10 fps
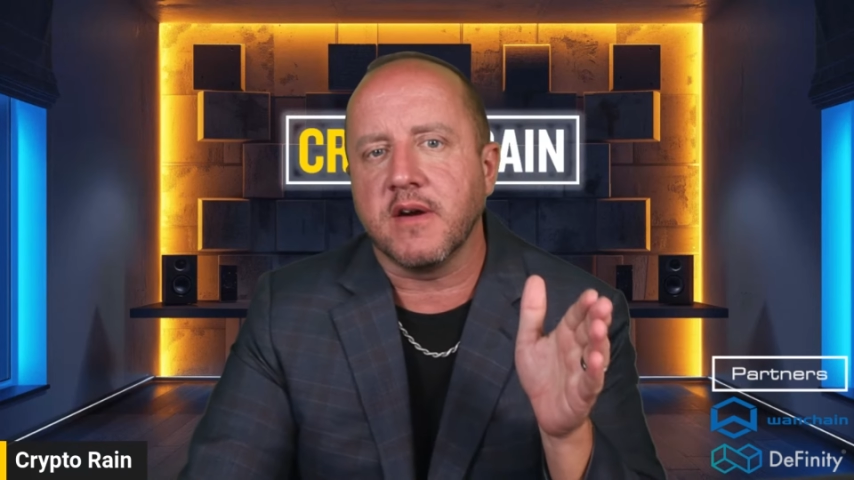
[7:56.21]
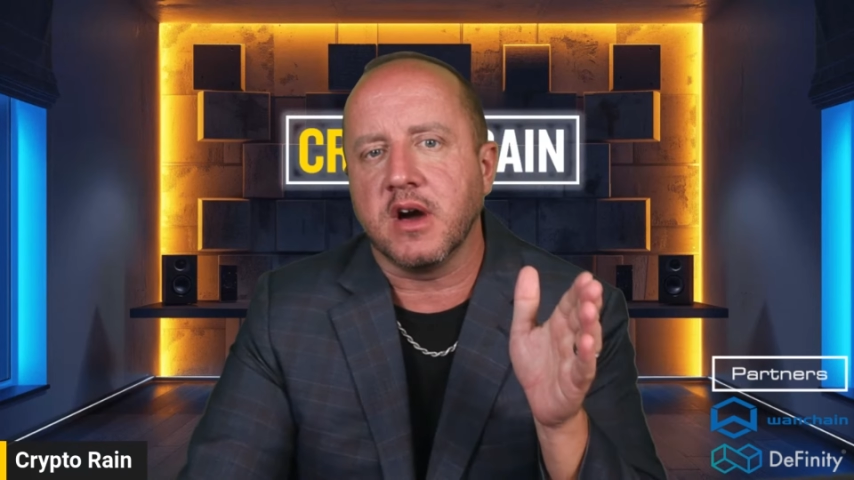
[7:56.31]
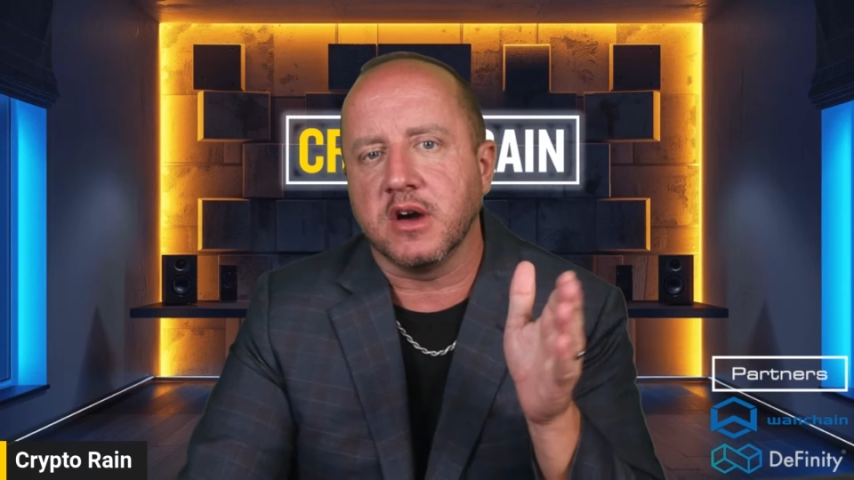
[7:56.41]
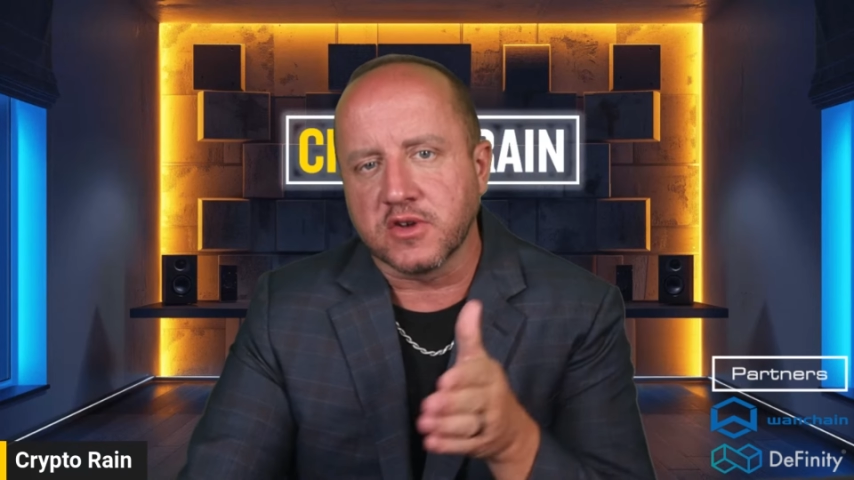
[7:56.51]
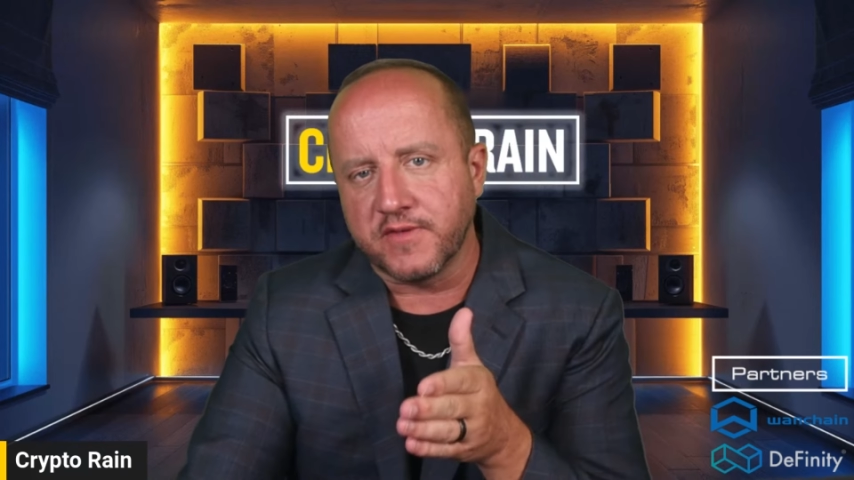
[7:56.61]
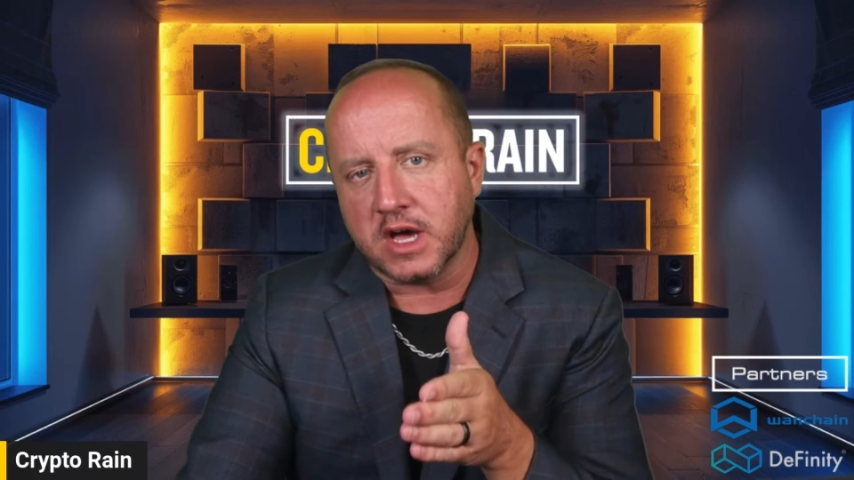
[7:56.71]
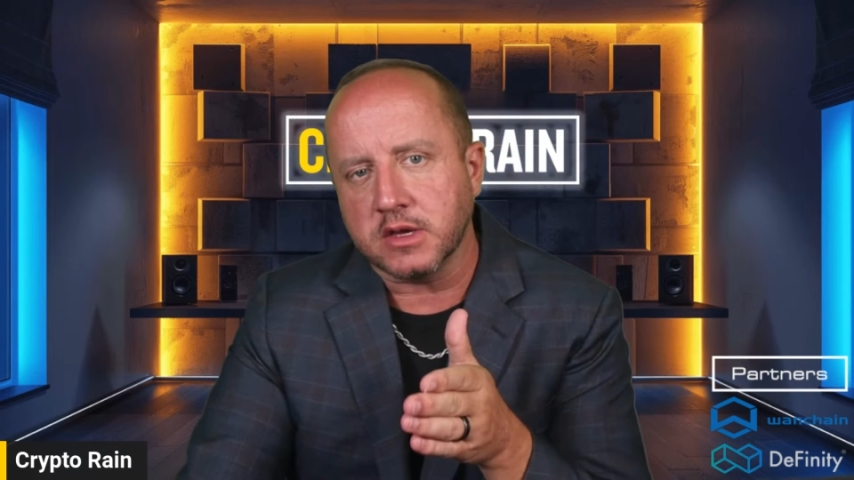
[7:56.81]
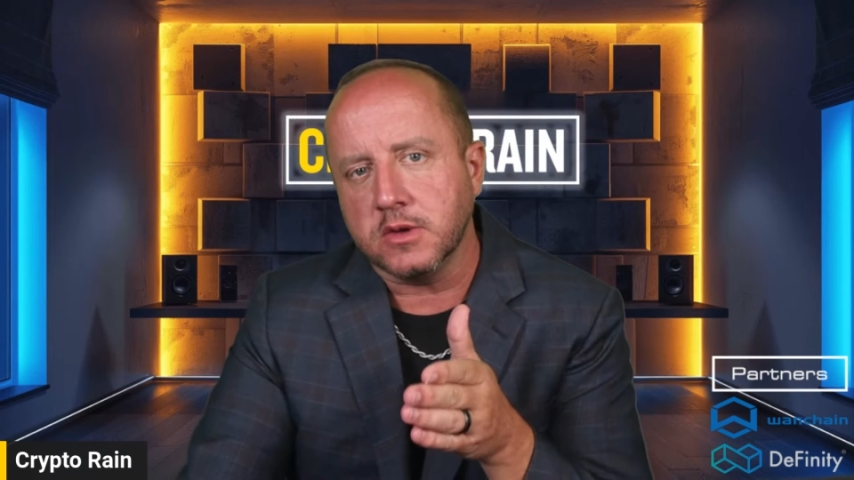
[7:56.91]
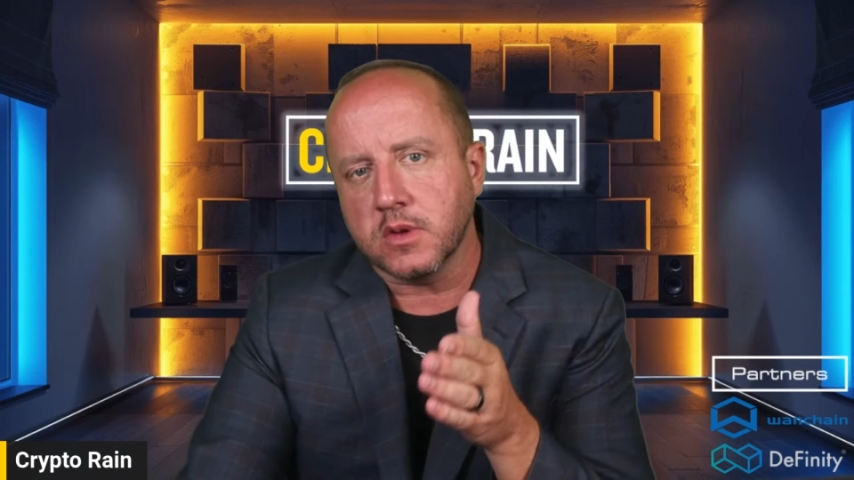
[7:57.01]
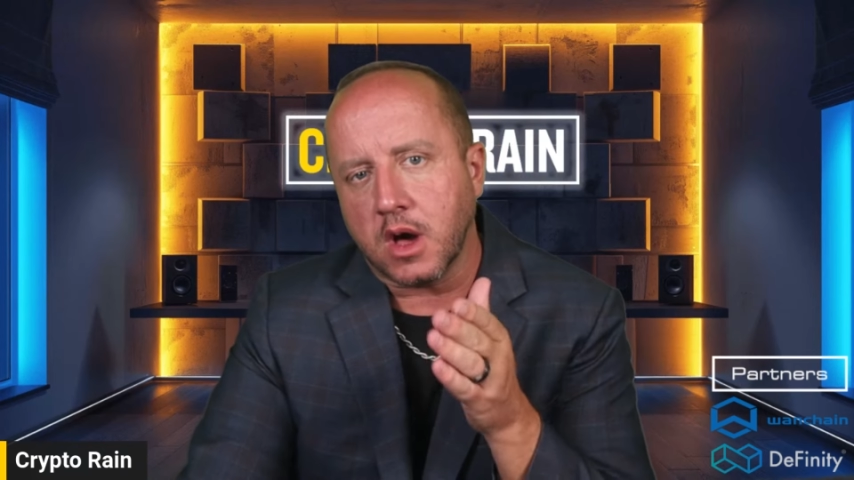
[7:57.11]

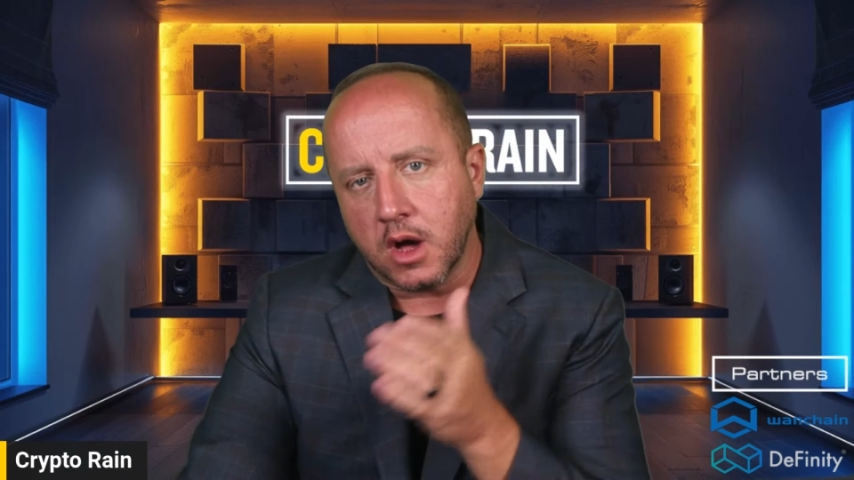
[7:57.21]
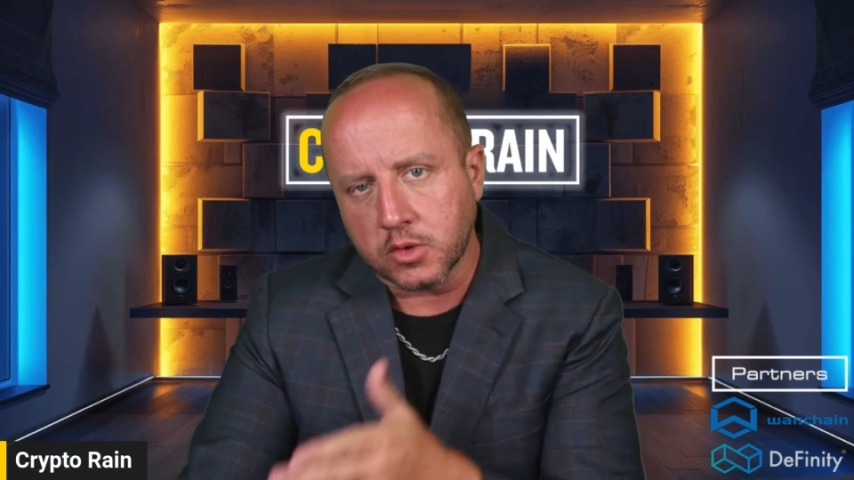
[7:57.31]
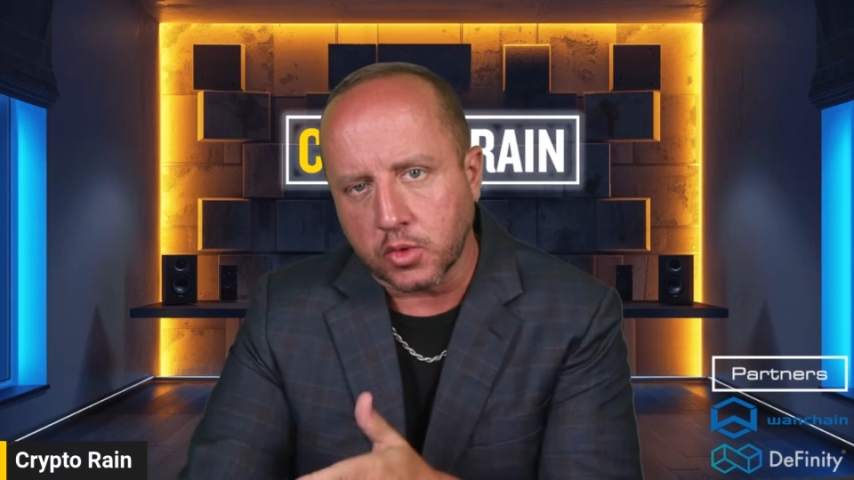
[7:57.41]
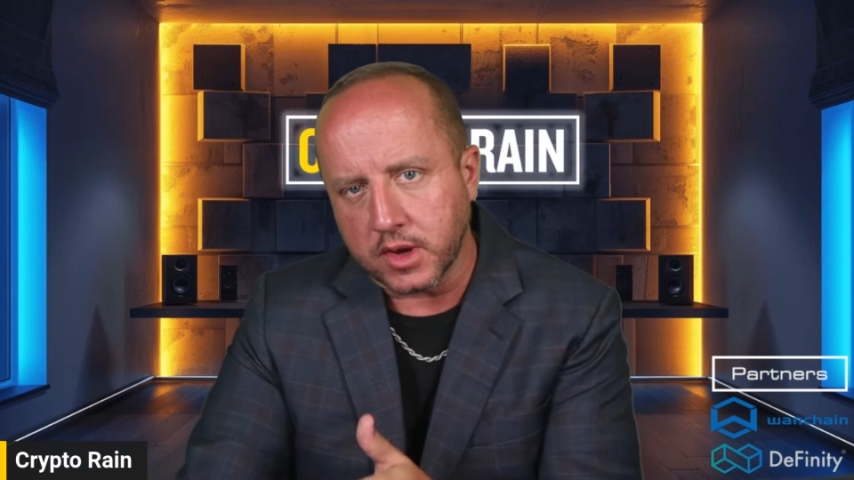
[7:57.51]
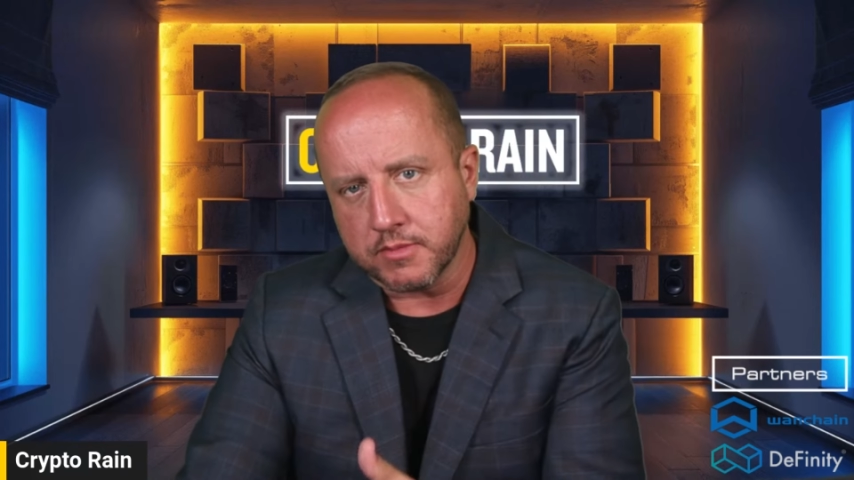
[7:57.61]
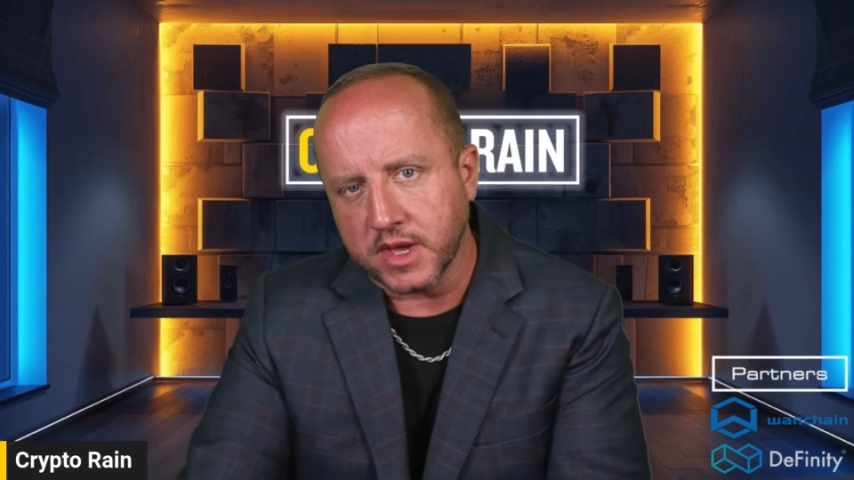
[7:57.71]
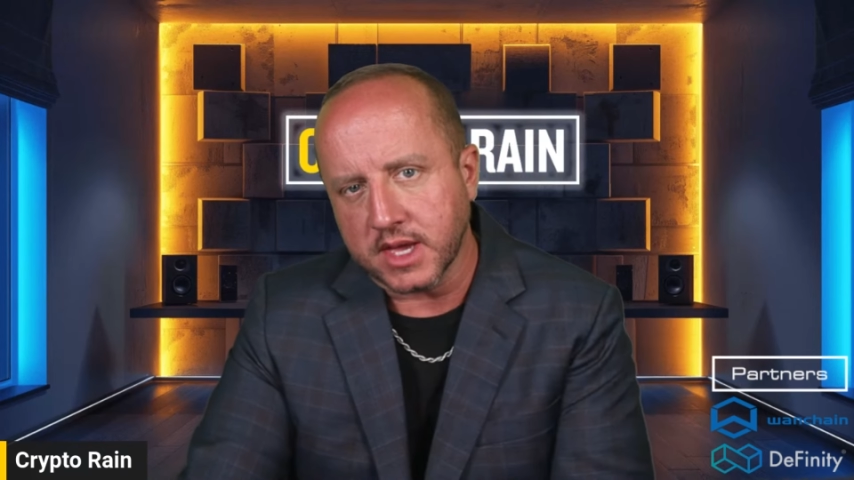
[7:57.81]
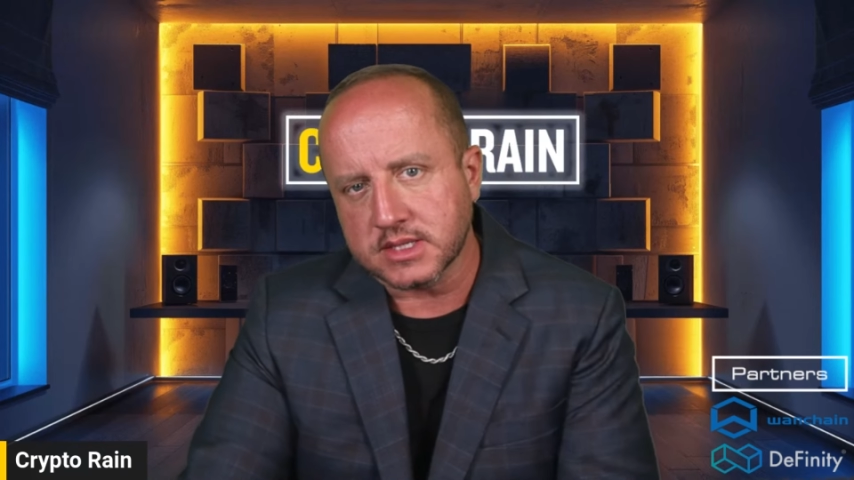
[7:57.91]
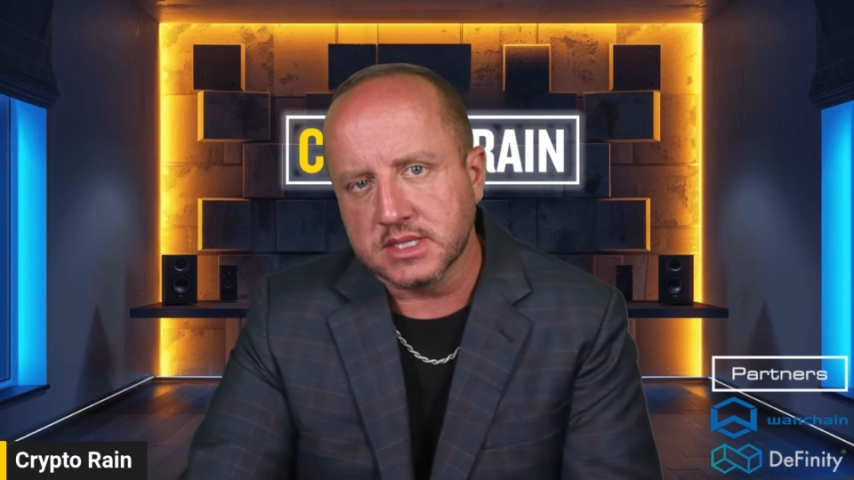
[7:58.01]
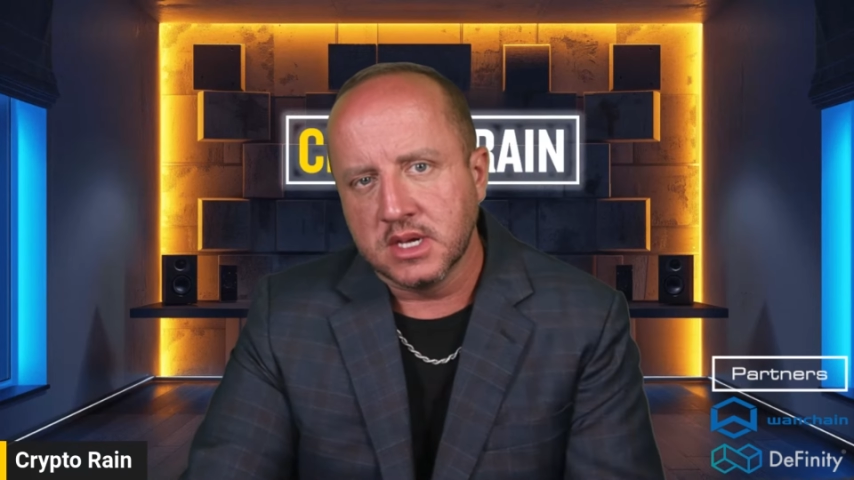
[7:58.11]
undervalued altcoin
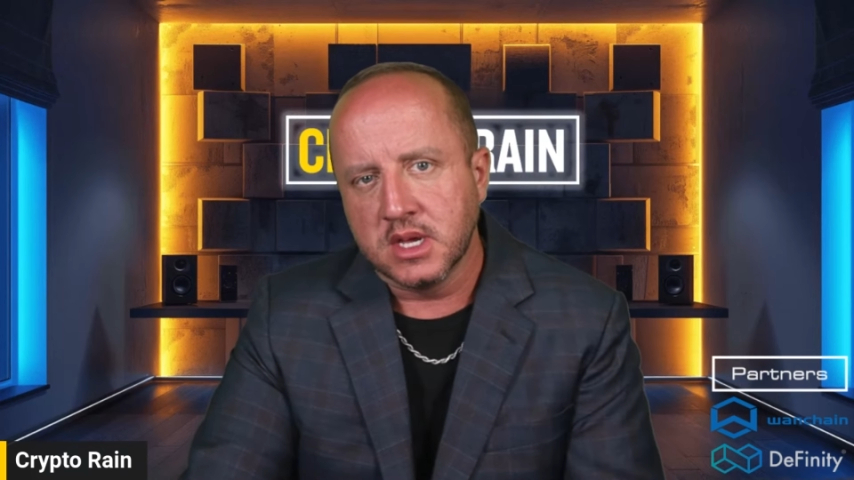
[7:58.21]
picks.